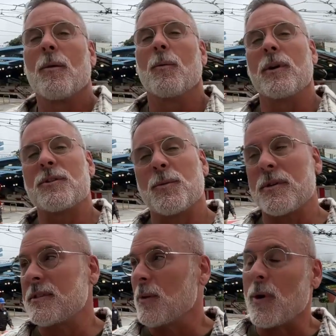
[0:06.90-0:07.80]
which
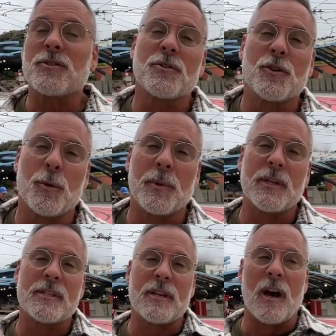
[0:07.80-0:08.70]
was the western
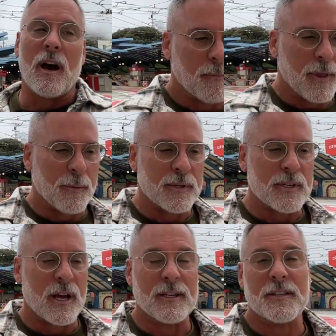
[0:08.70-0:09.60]
terminus that was
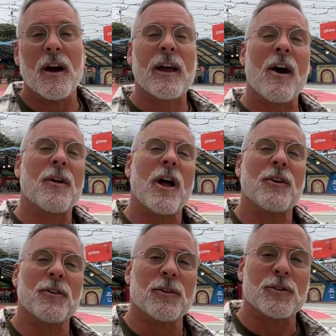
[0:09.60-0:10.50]
dug out
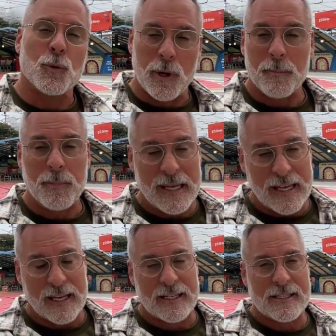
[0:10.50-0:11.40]
under Twin
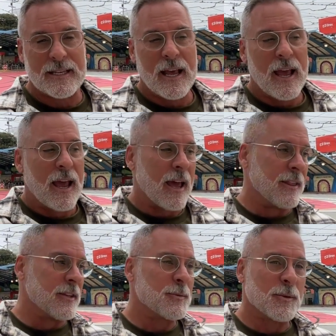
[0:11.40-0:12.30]
Peaks. And
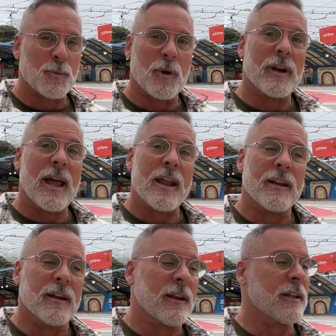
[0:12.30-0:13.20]
this was where it
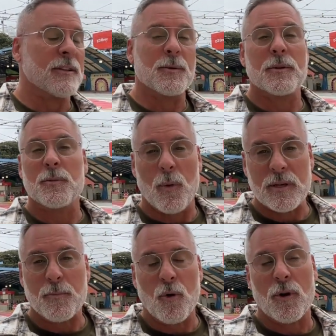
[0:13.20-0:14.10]
ended. And this was
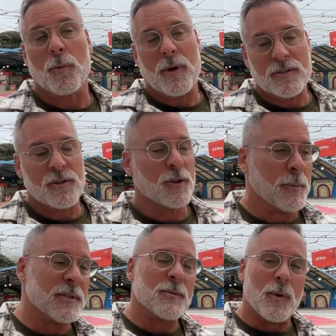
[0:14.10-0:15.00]
West Portal, the western
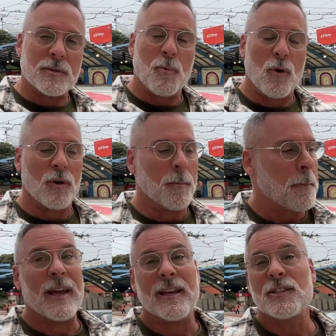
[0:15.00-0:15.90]
terminus, West Portal.
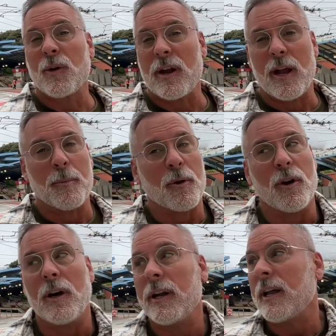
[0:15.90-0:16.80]
It's a great
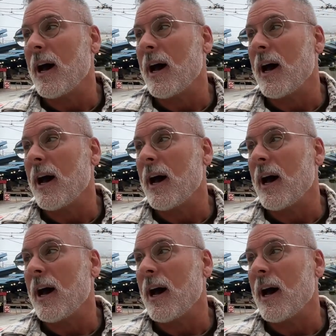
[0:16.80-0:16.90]
neighborhood.